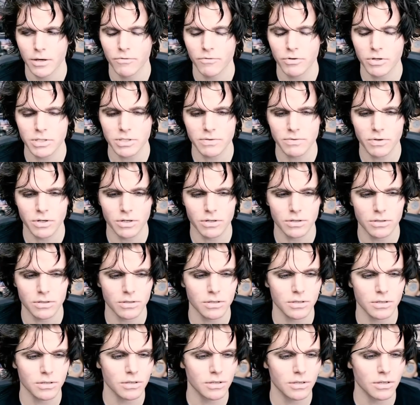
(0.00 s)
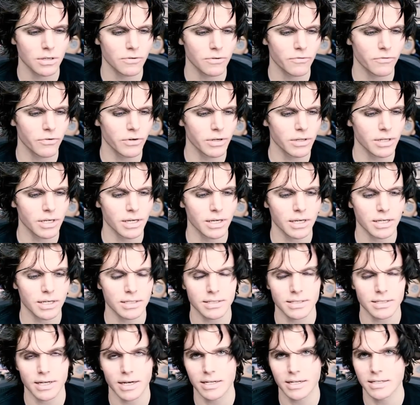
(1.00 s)
First of all, Freelee
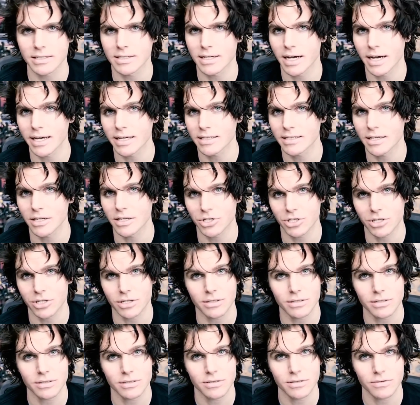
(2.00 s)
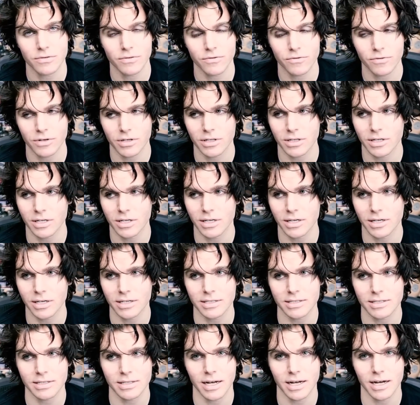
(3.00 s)
is not a dietitian. Freelee
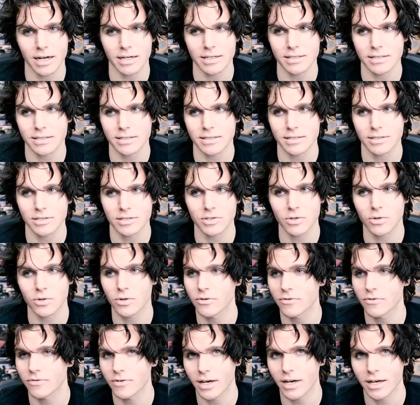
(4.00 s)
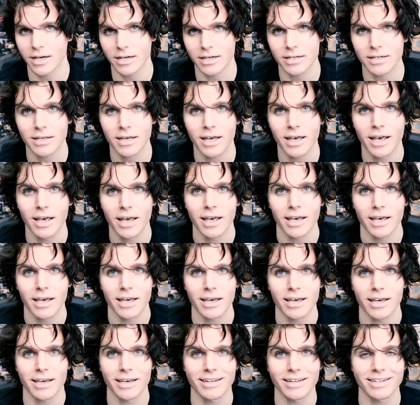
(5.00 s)
is not certified
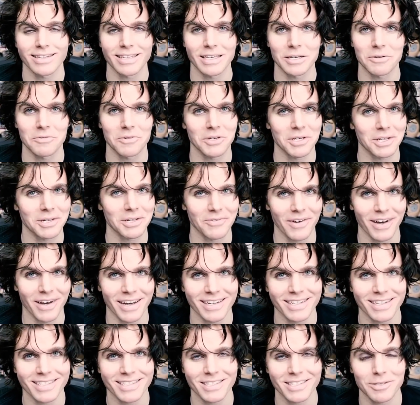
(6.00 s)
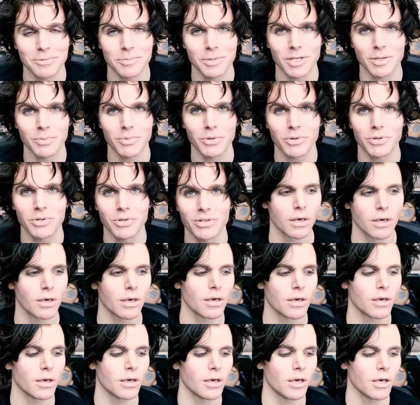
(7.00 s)
in giving advice to people.
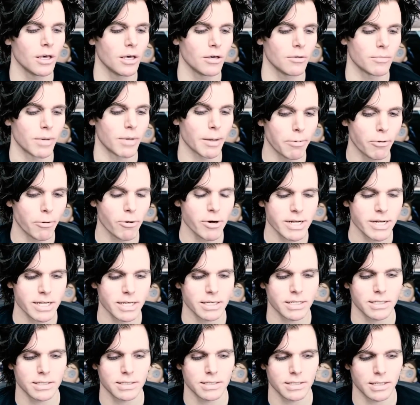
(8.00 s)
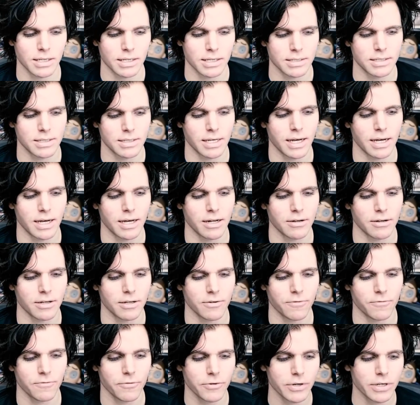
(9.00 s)
My point is that
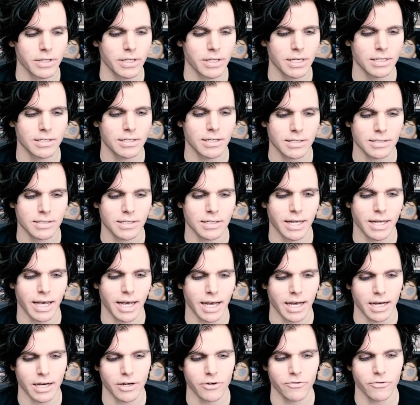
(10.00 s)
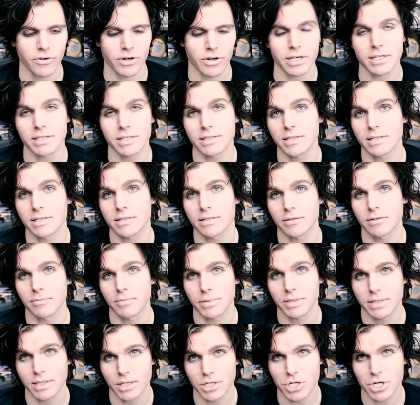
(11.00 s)
Freelee doesn't have a consistent
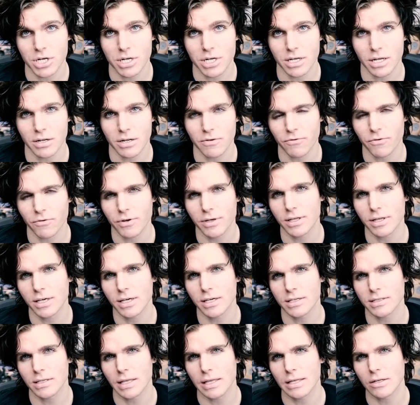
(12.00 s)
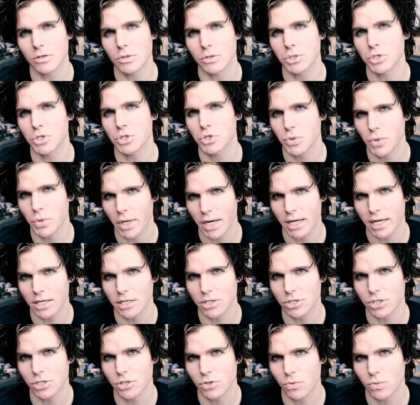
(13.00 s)
position, and Freelee is a little
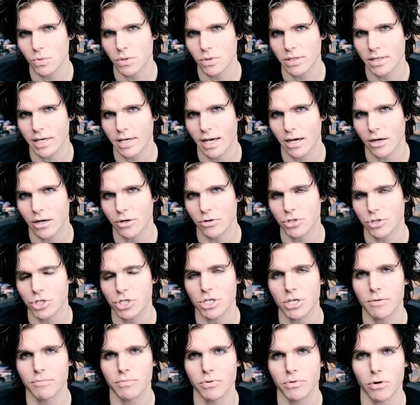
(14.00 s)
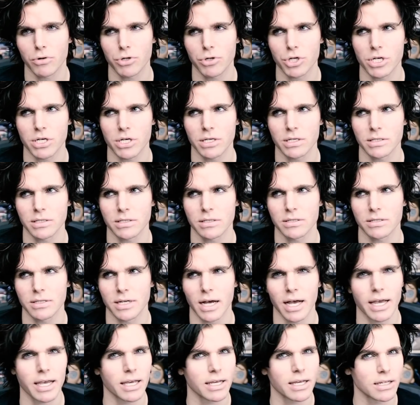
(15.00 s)
strange with how she approaches
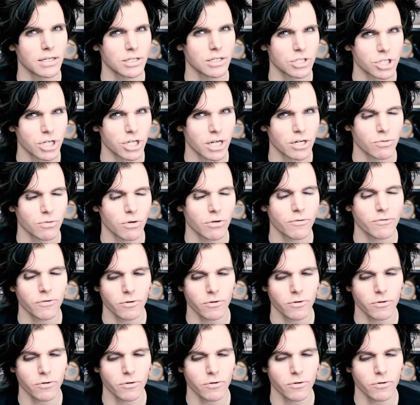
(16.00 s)
diet in general.